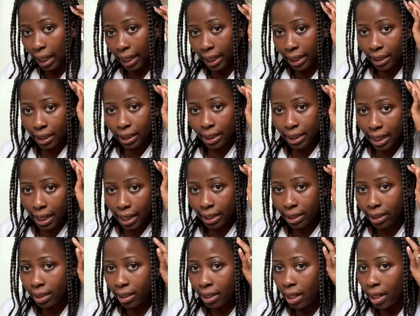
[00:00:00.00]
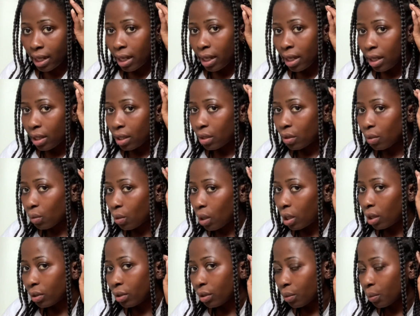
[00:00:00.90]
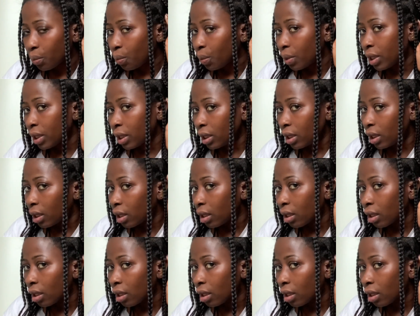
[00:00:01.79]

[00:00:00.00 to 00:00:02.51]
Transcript: and then throughout the week